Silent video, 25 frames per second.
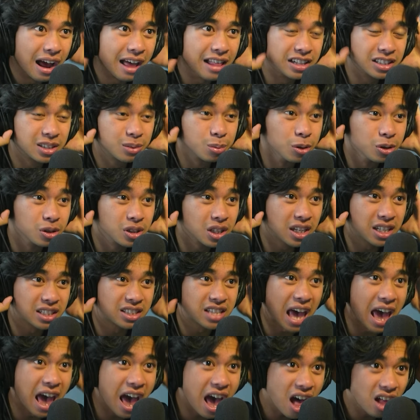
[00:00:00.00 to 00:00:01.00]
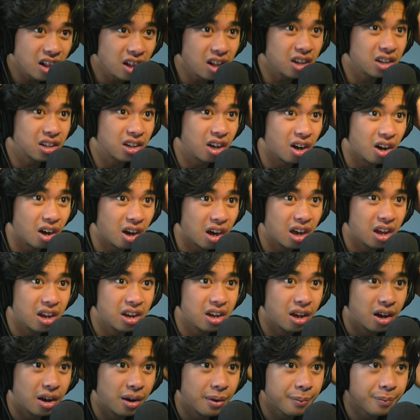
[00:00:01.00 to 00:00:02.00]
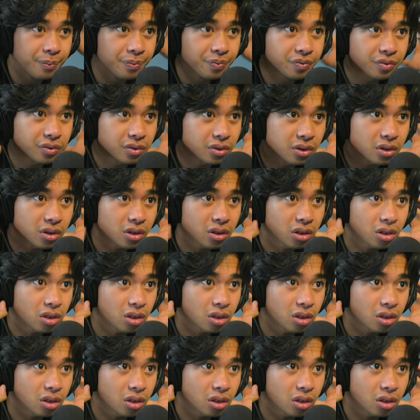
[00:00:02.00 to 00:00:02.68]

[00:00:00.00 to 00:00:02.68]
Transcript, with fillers: And this music is hella good. An army of our